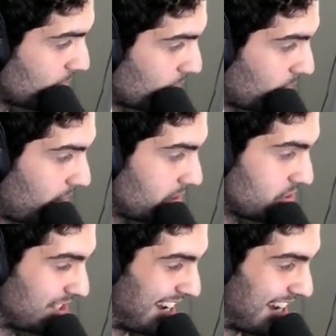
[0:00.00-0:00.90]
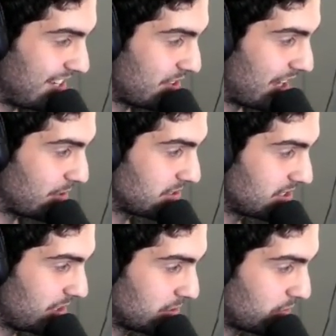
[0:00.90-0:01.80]
over 180000
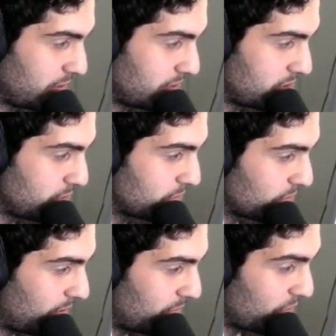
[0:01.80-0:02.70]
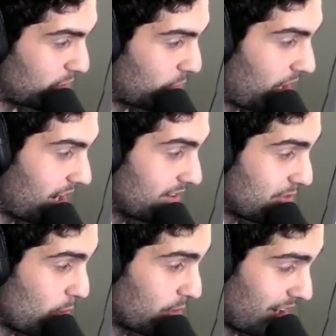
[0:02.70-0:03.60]
titles for you to choose from for your
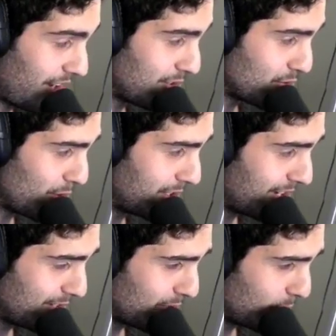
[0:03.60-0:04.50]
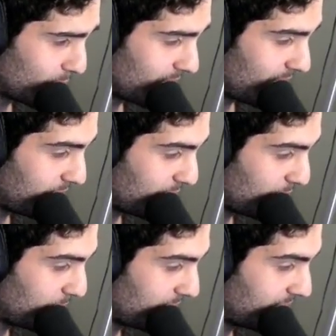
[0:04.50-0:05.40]
iphone android kindle or
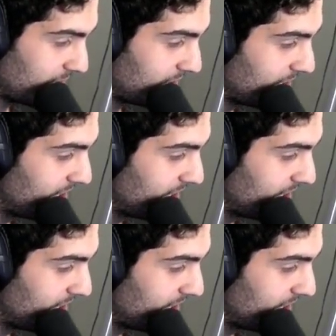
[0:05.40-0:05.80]
mp3 player